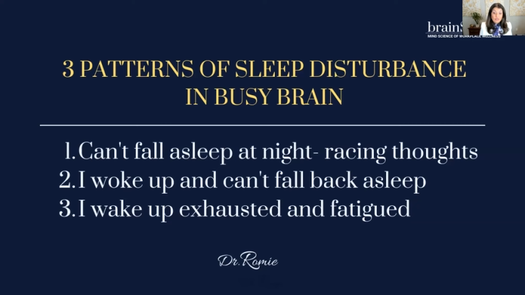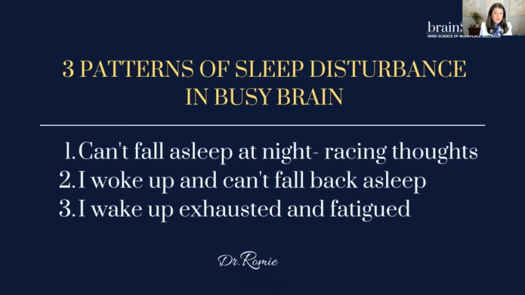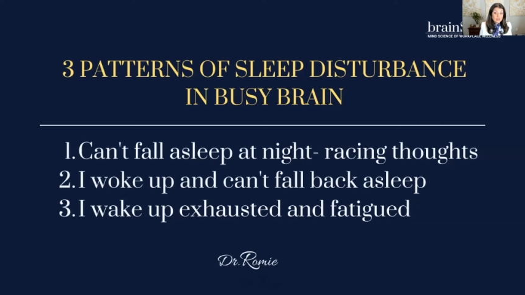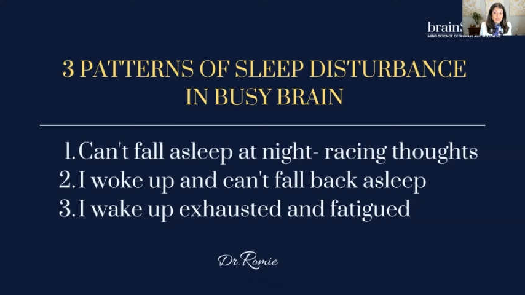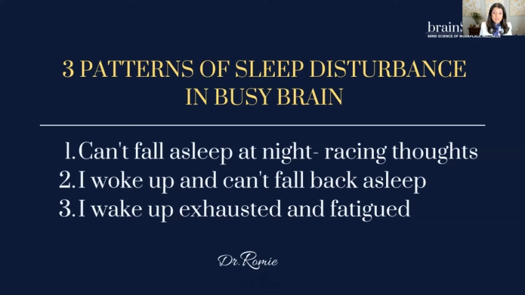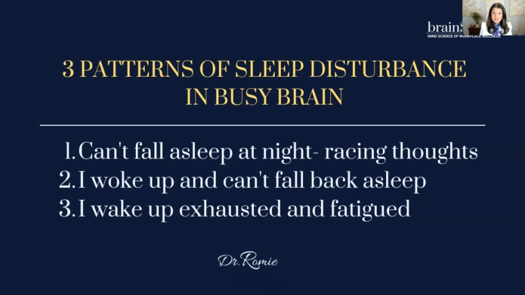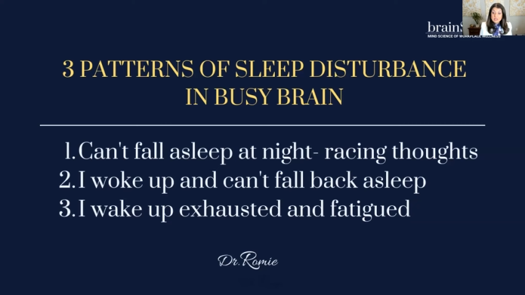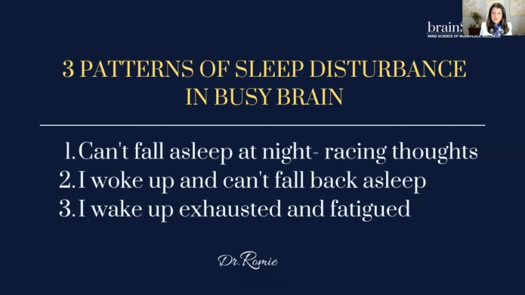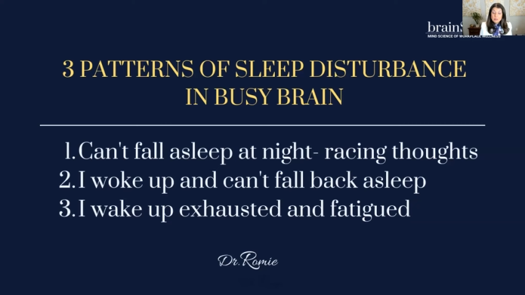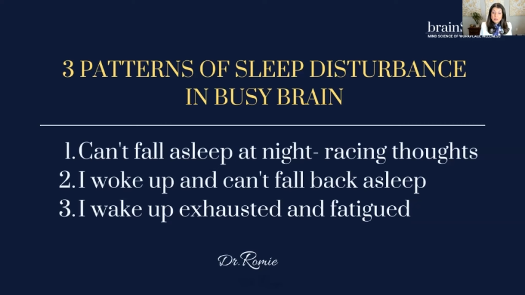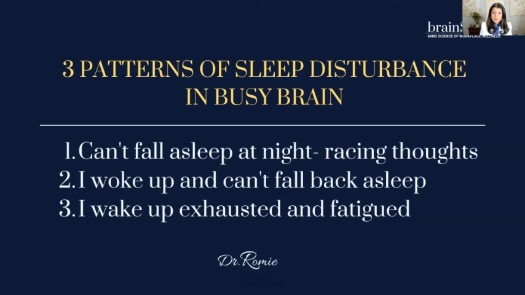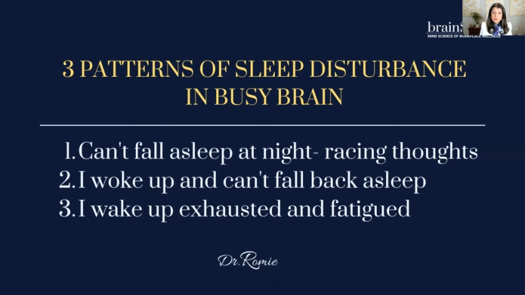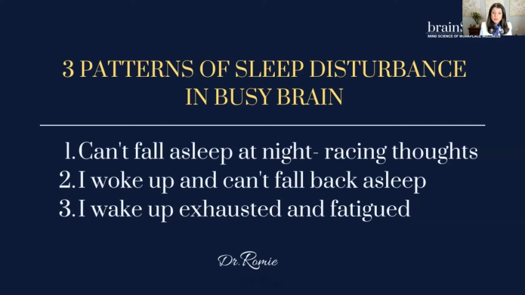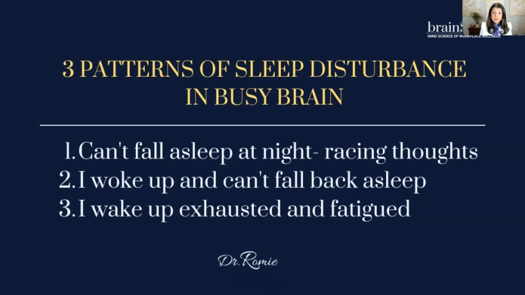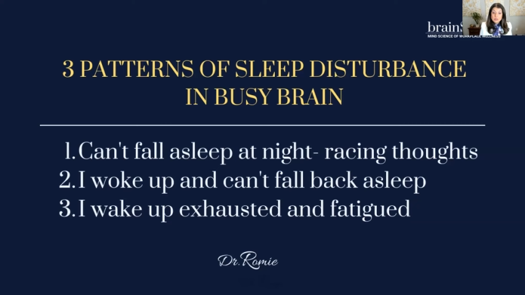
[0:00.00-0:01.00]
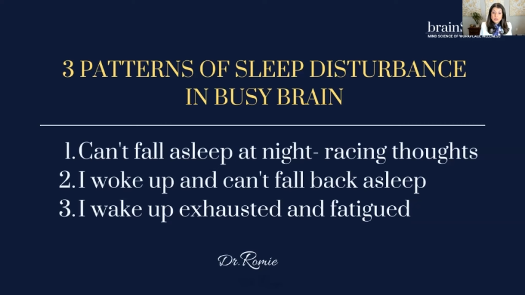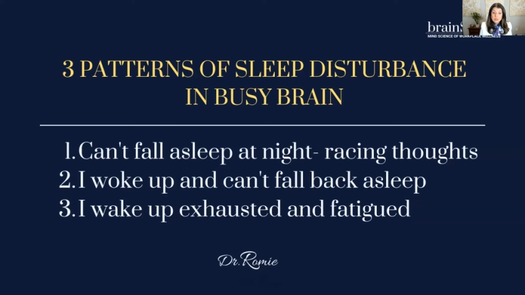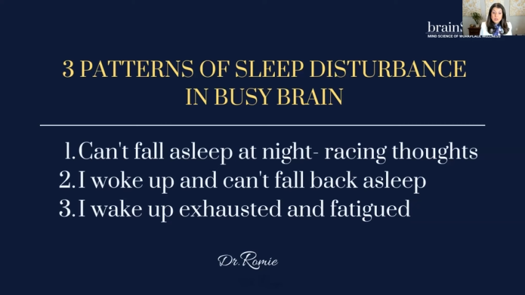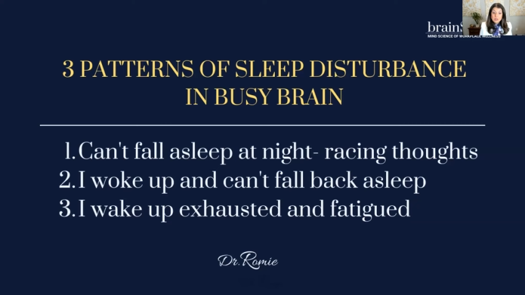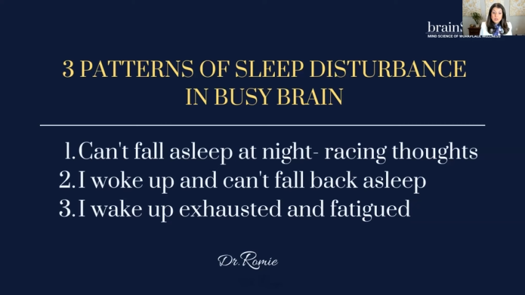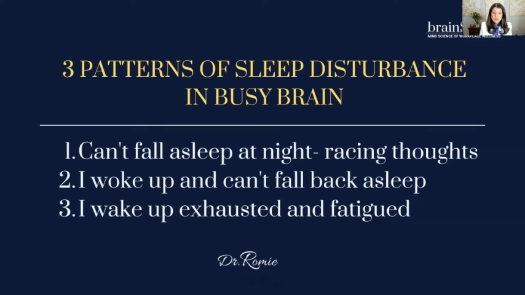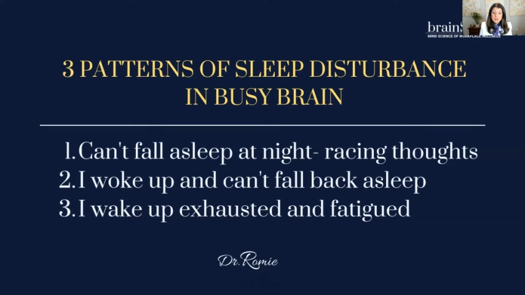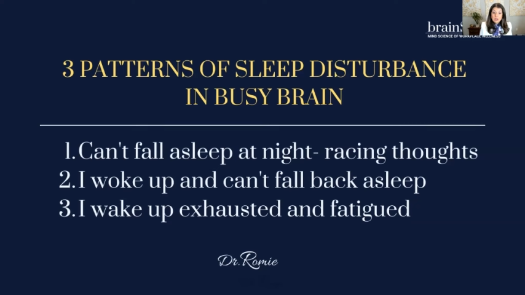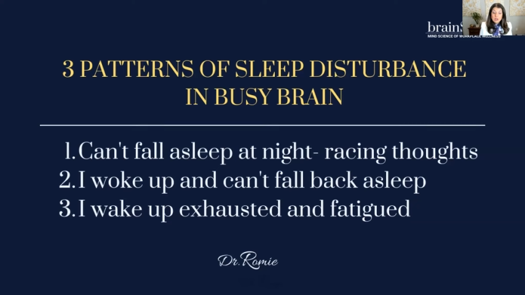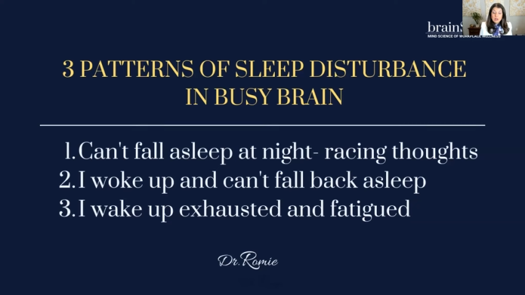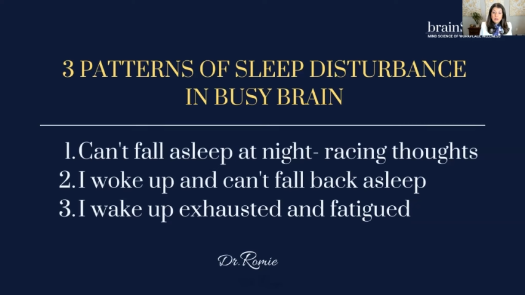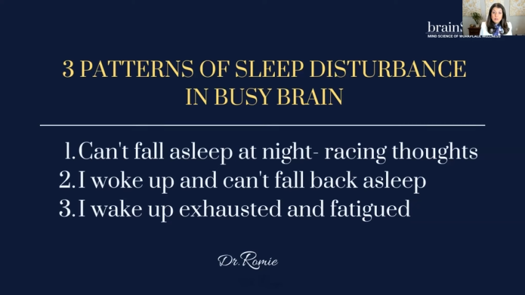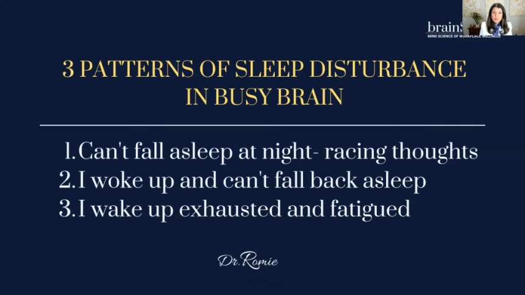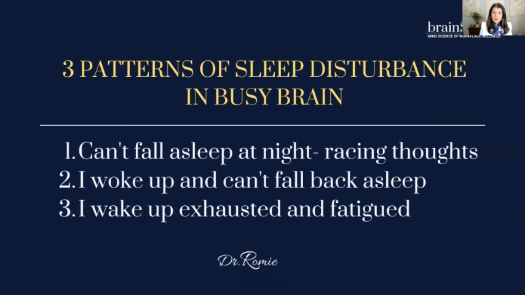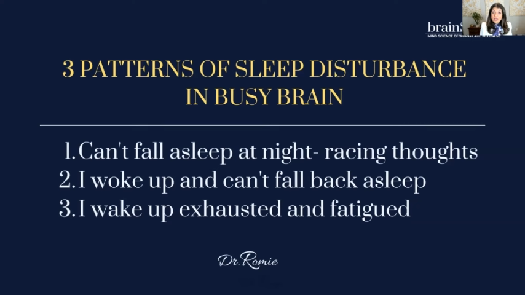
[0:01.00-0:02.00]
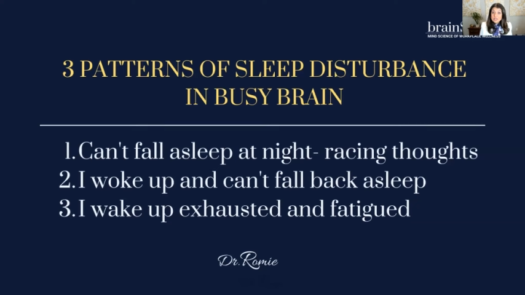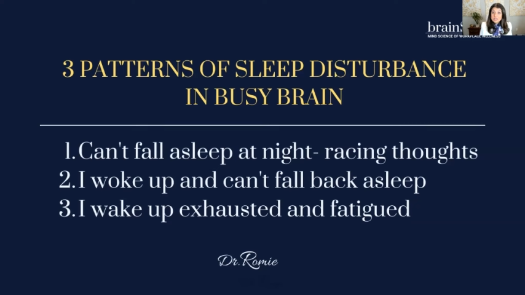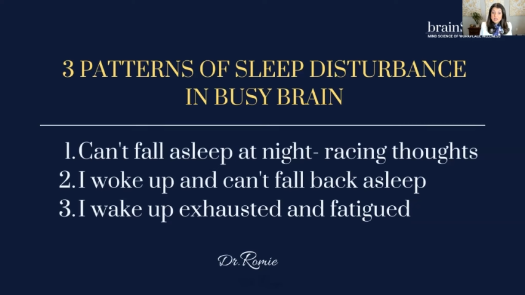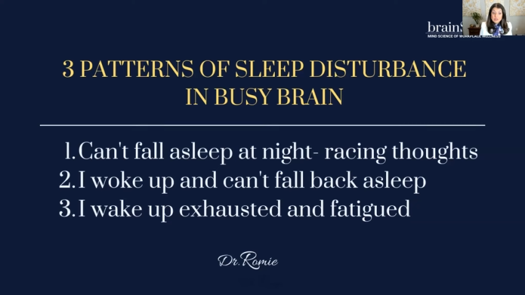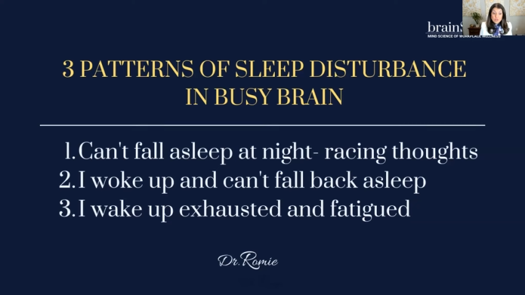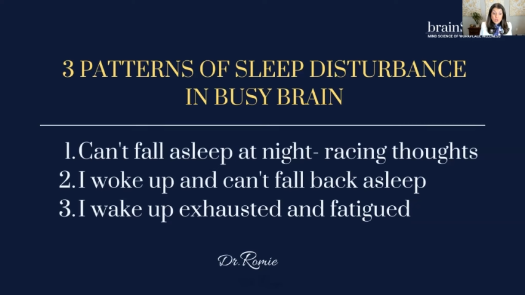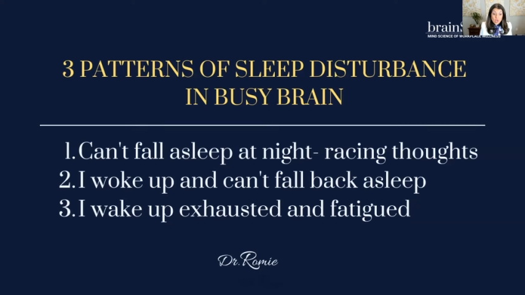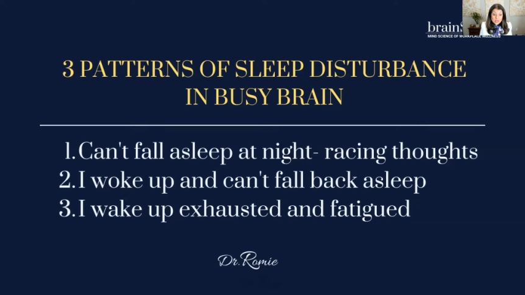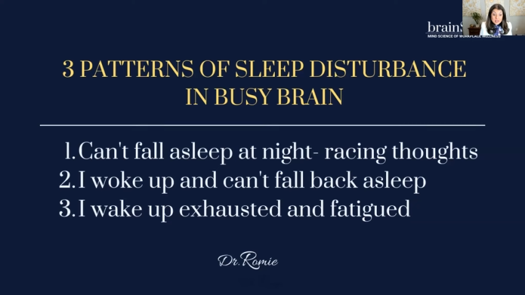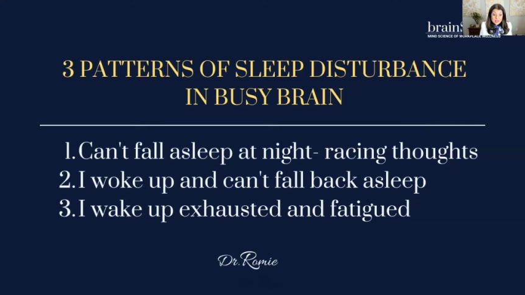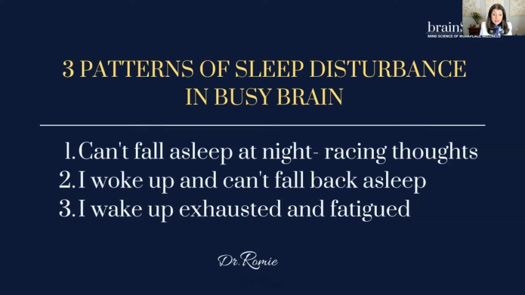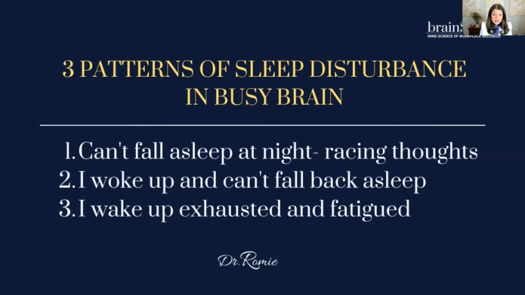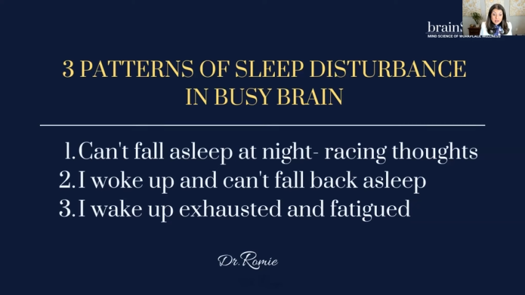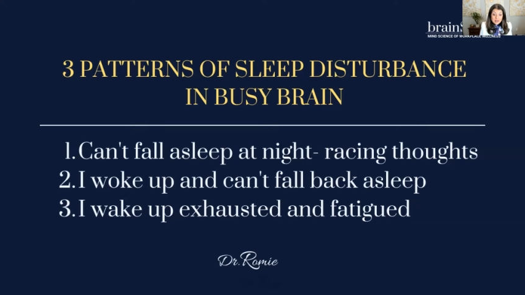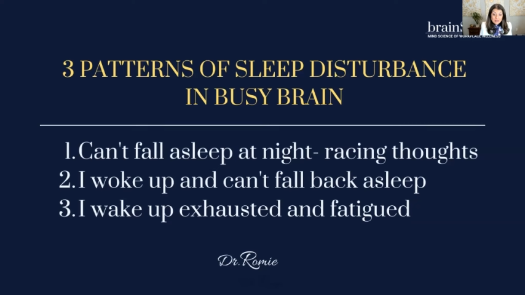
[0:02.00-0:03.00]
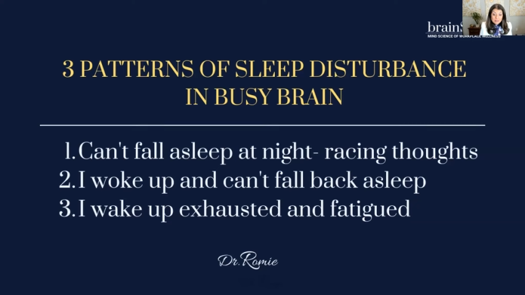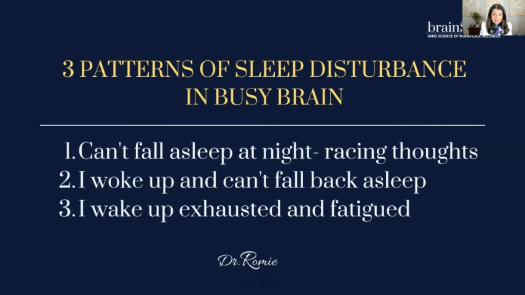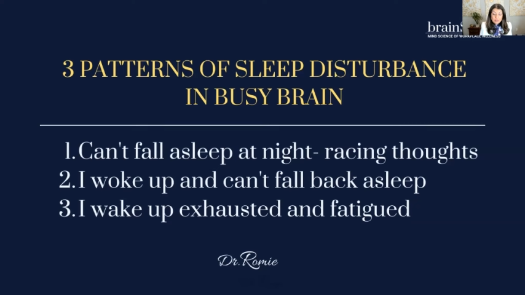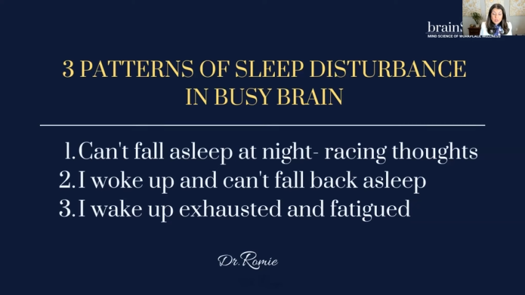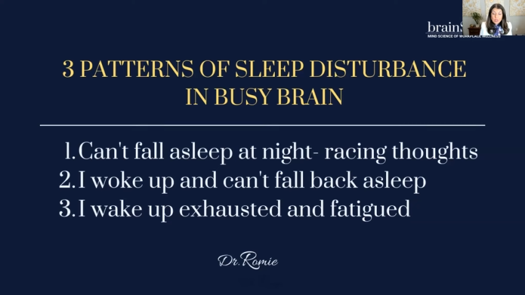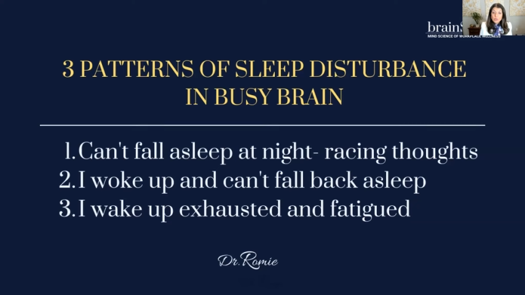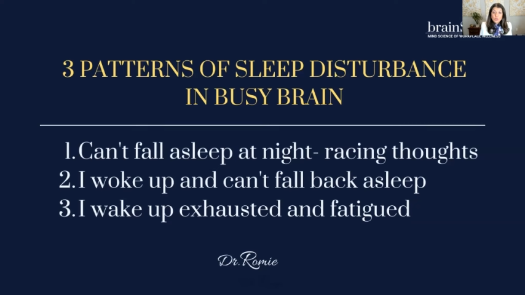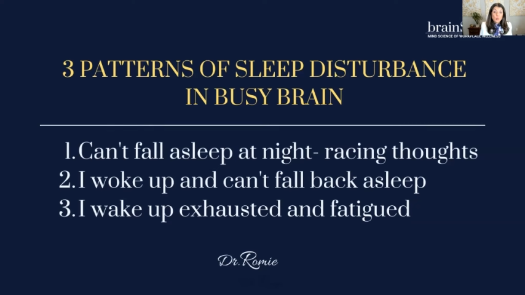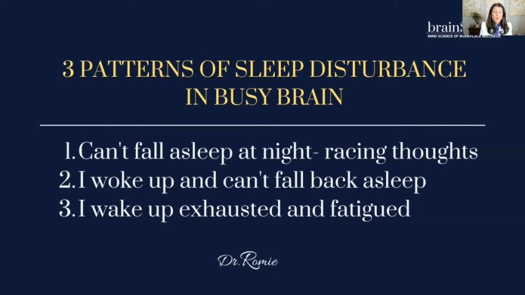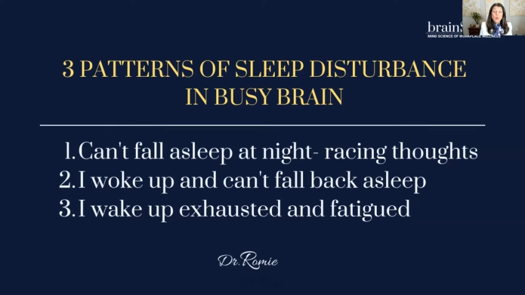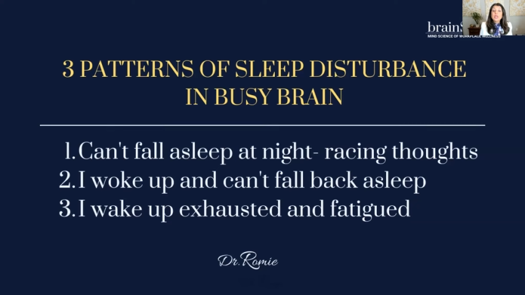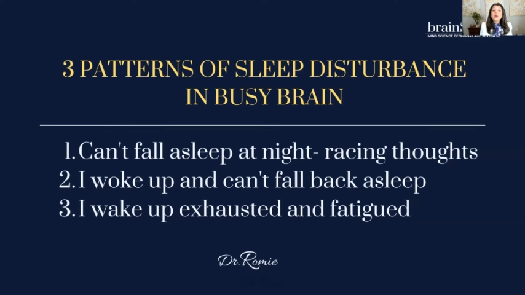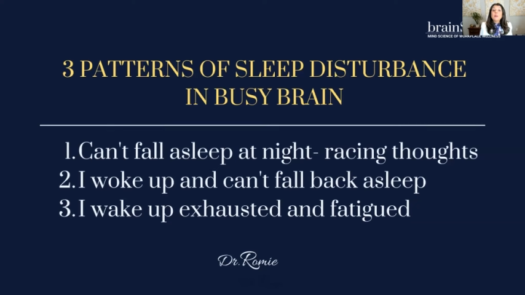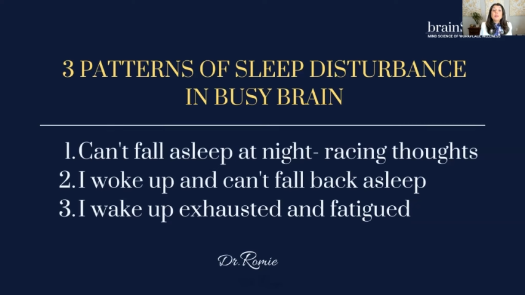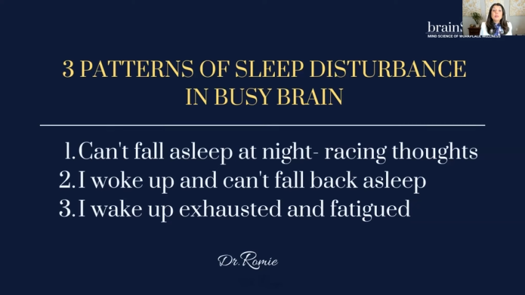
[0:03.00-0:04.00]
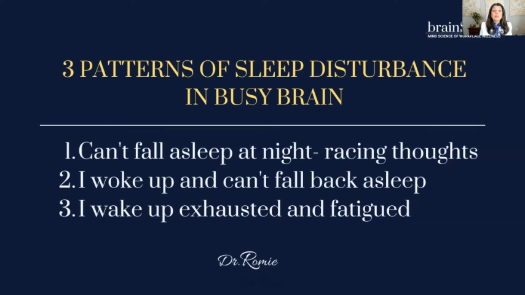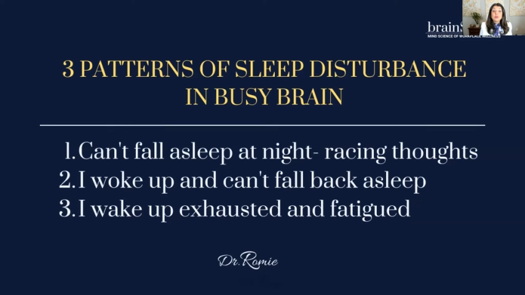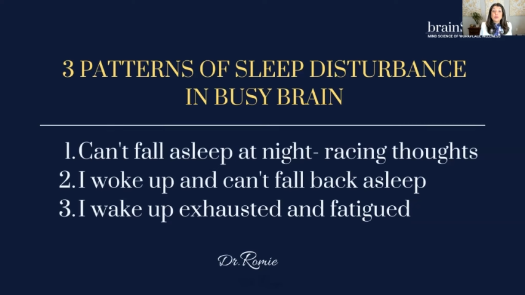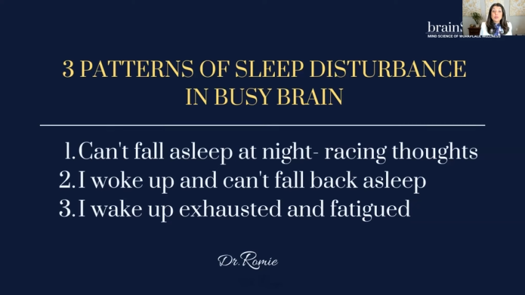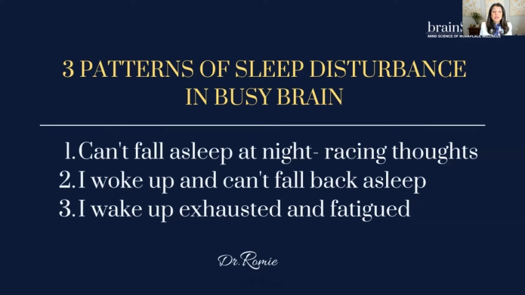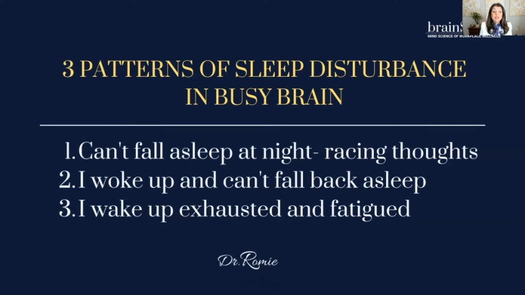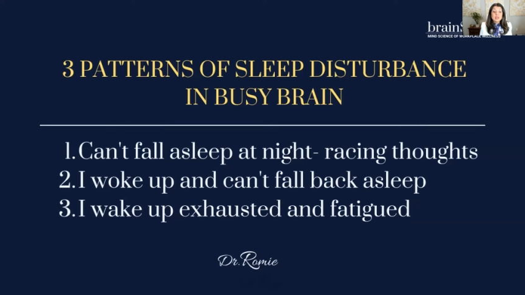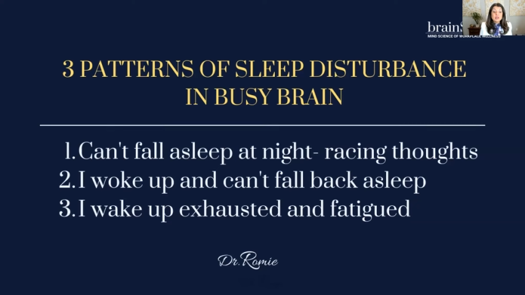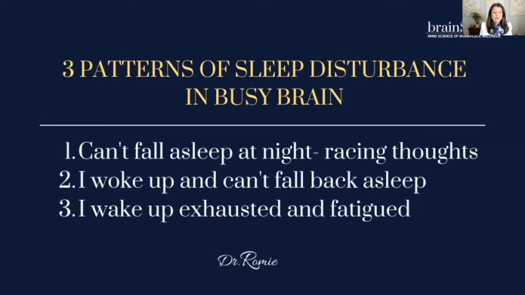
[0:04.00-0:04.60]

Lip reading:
(no speaker visible)